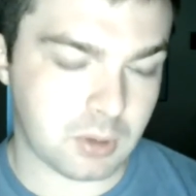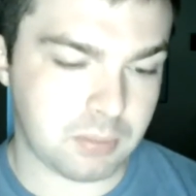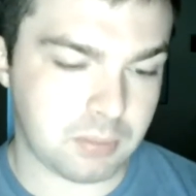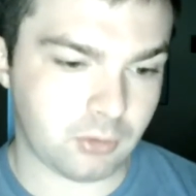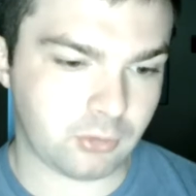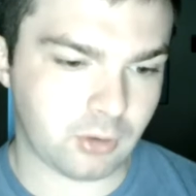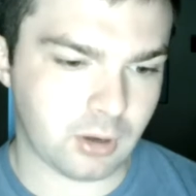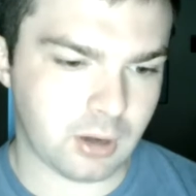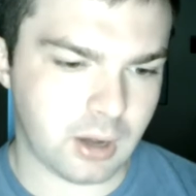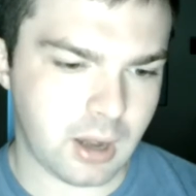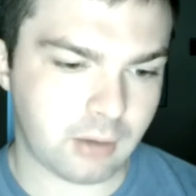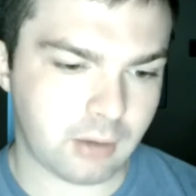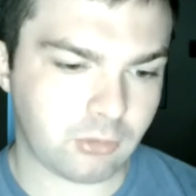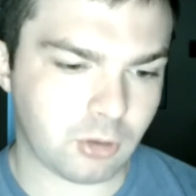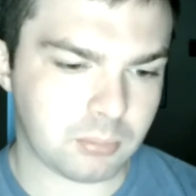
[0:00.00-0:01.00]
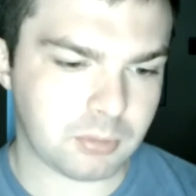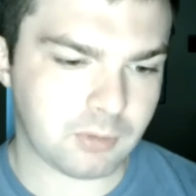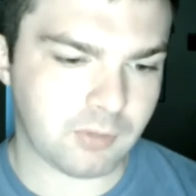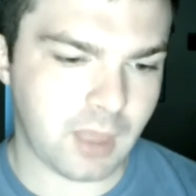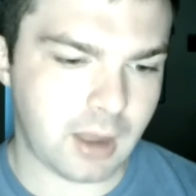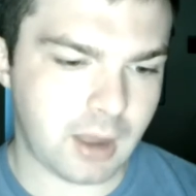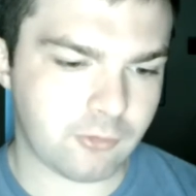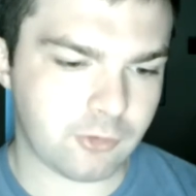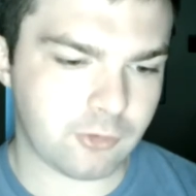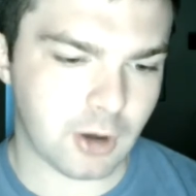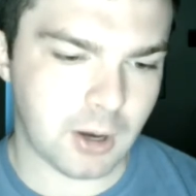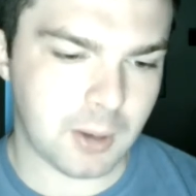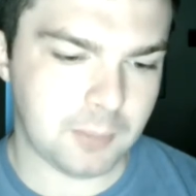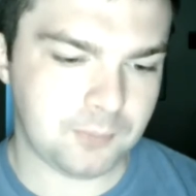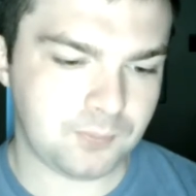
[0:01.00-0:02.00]
posted an excerpt of that
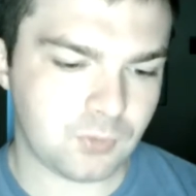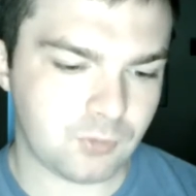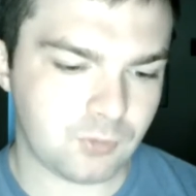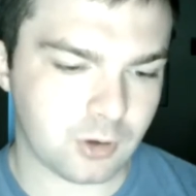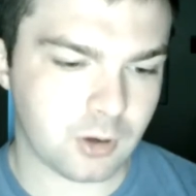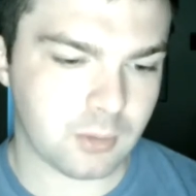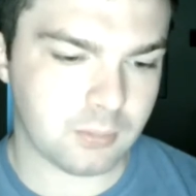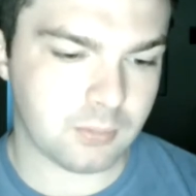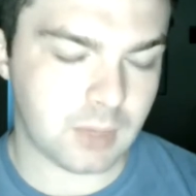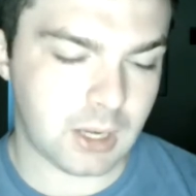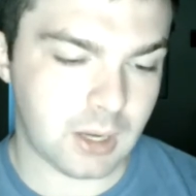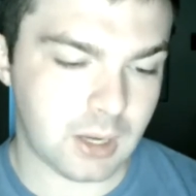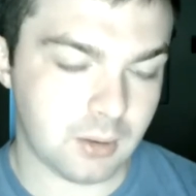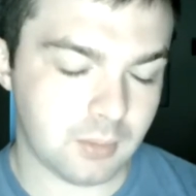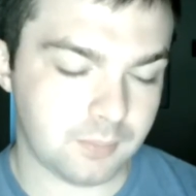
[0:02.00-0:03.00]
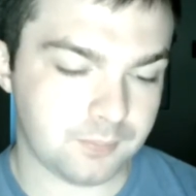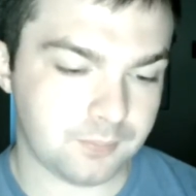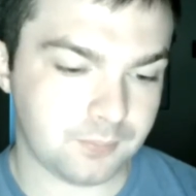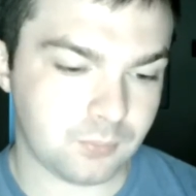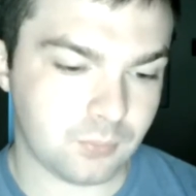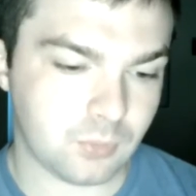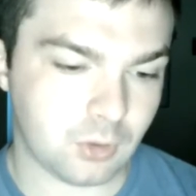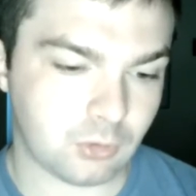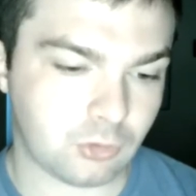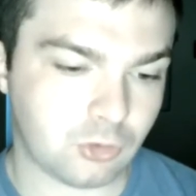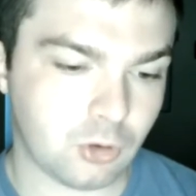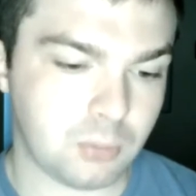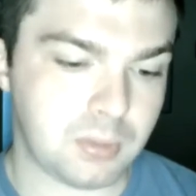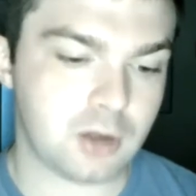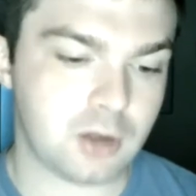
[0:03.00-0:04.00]
from the
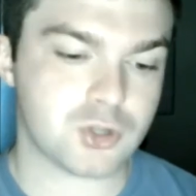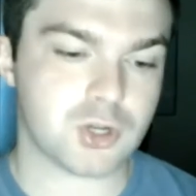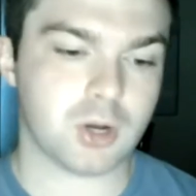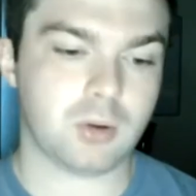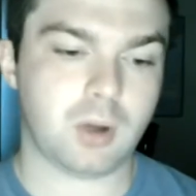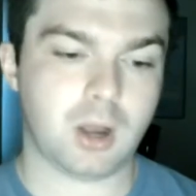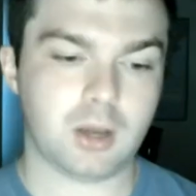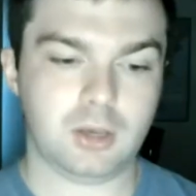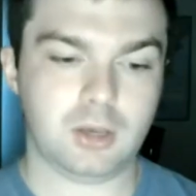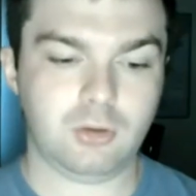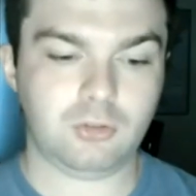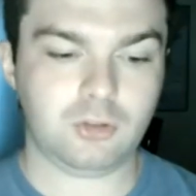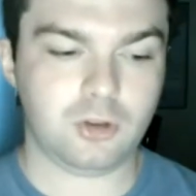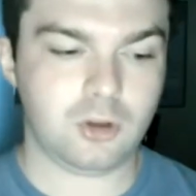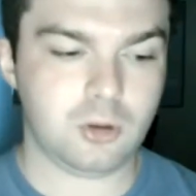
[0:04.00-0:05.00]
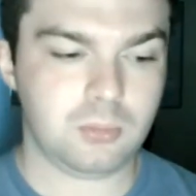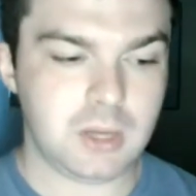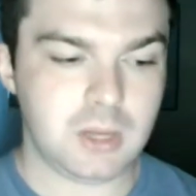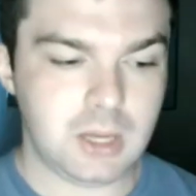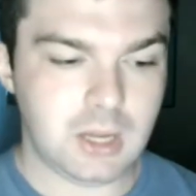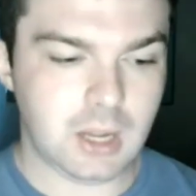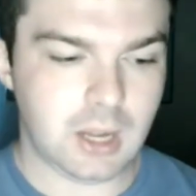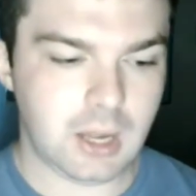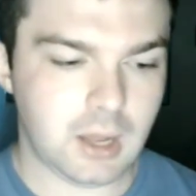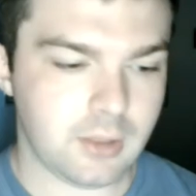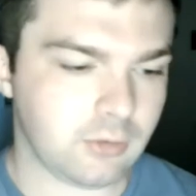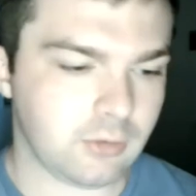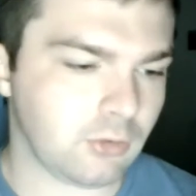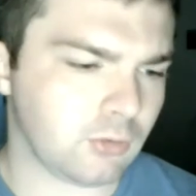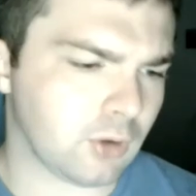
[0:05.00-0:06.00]
Stu Peters show on YouTube.
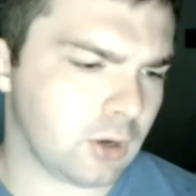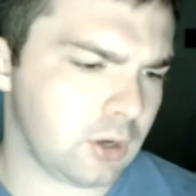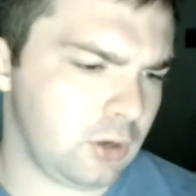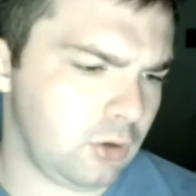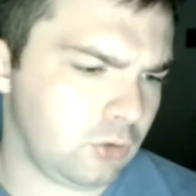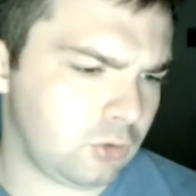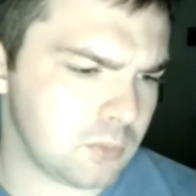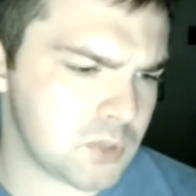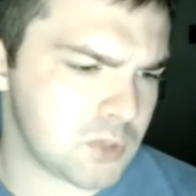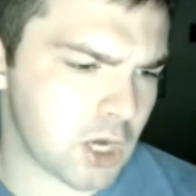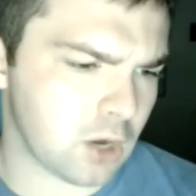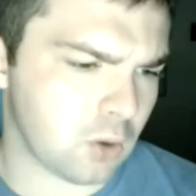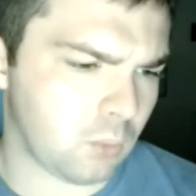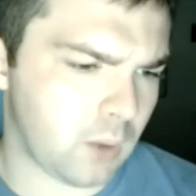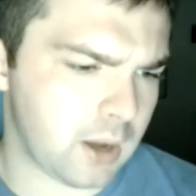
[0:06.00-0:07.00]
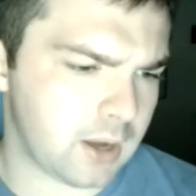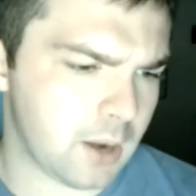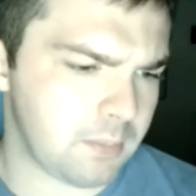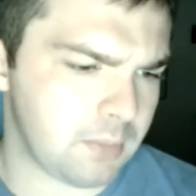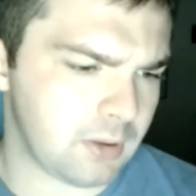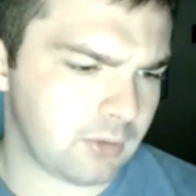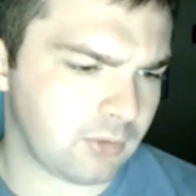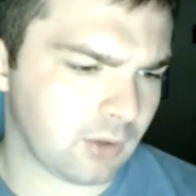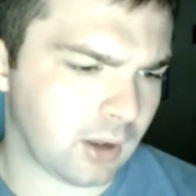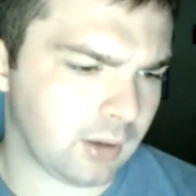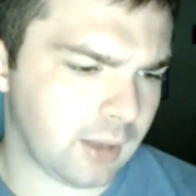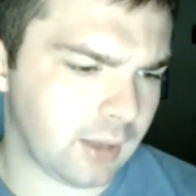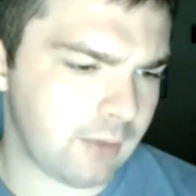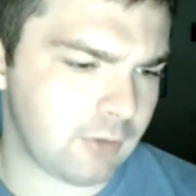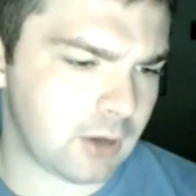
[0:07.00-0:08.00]
This is on the YouTube channel Wake Up. It's
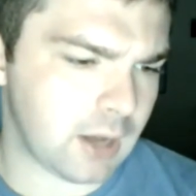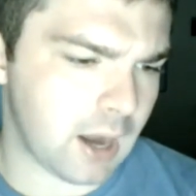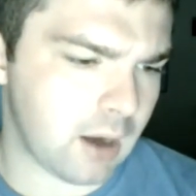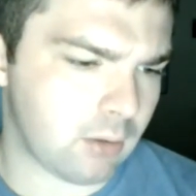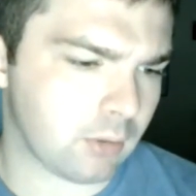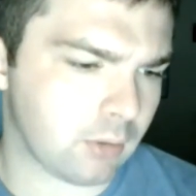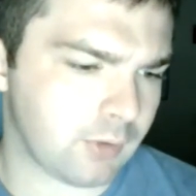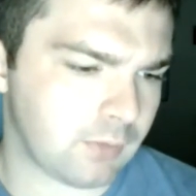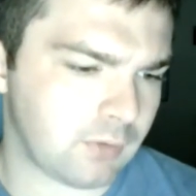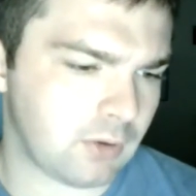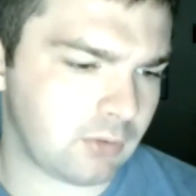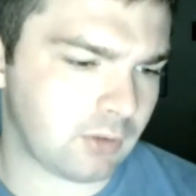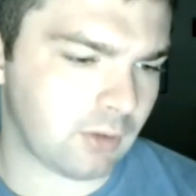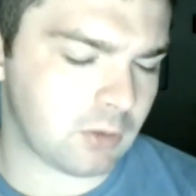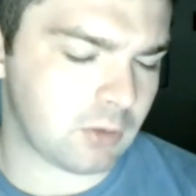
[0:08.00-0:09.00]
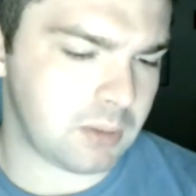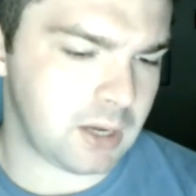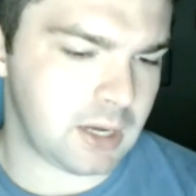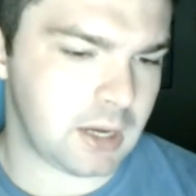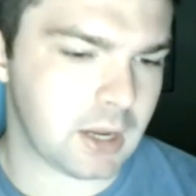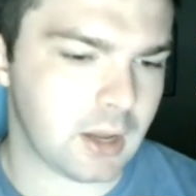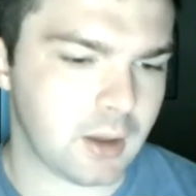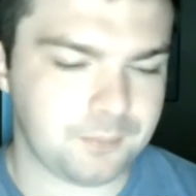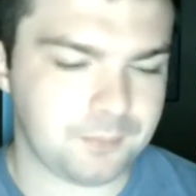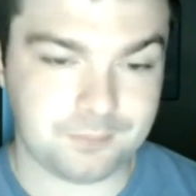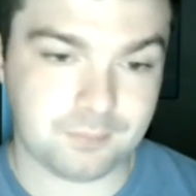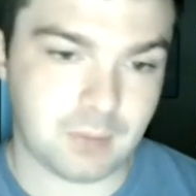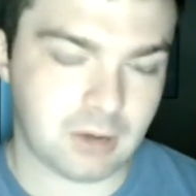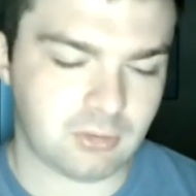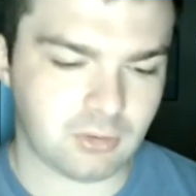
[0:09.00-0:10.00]
11:57 p.m.
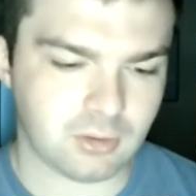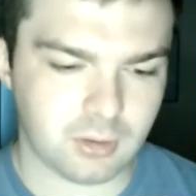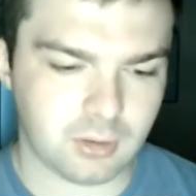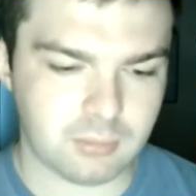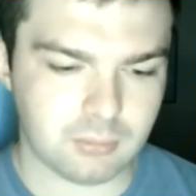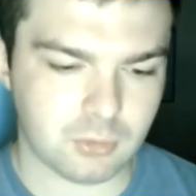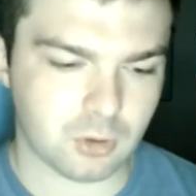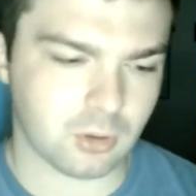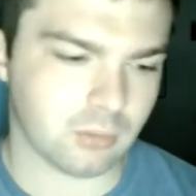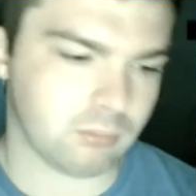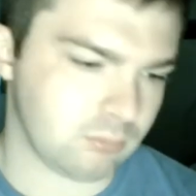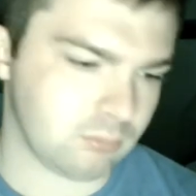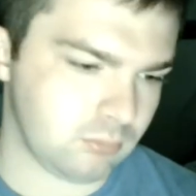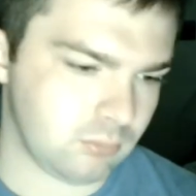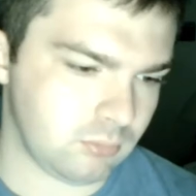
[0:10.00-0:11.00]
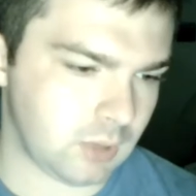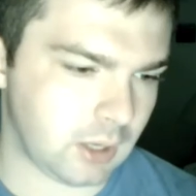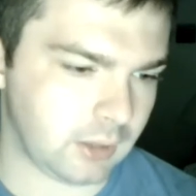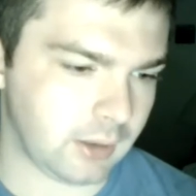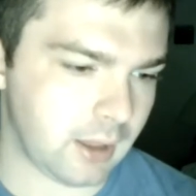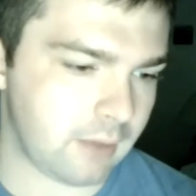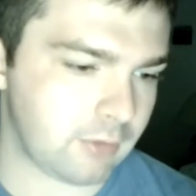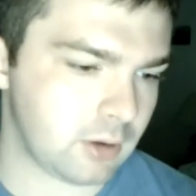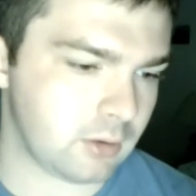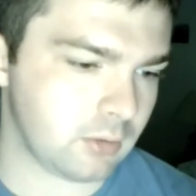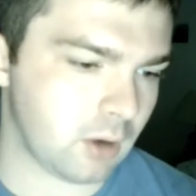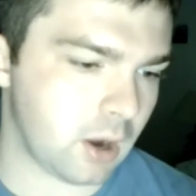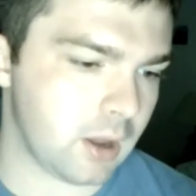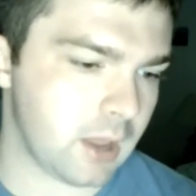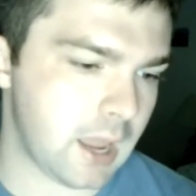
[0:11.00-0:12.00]
basically, or
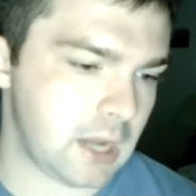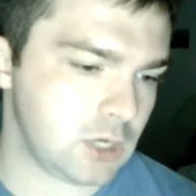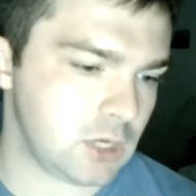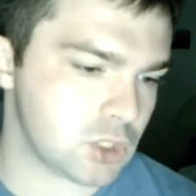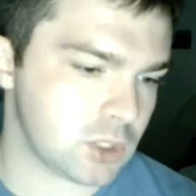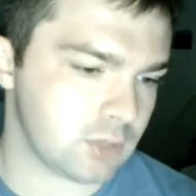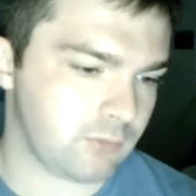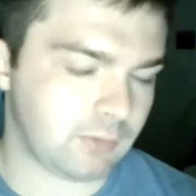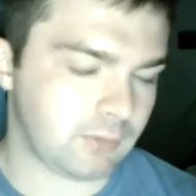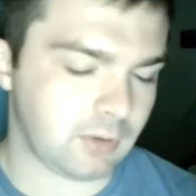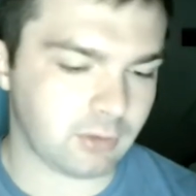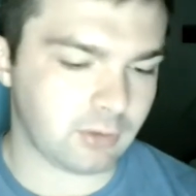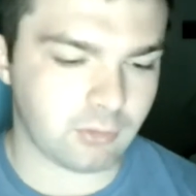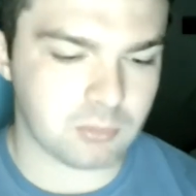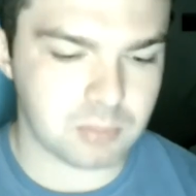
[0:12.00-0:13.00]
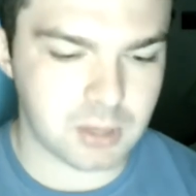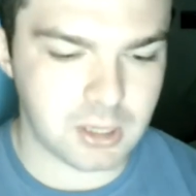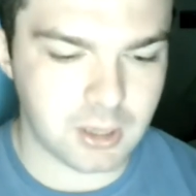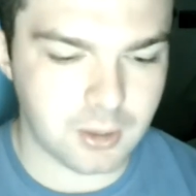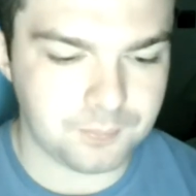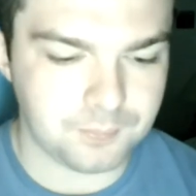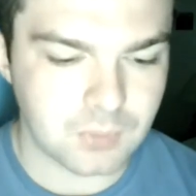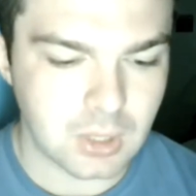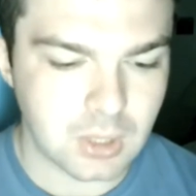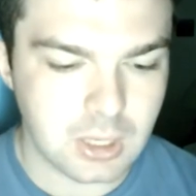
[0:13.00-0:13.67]
11:57 p.m.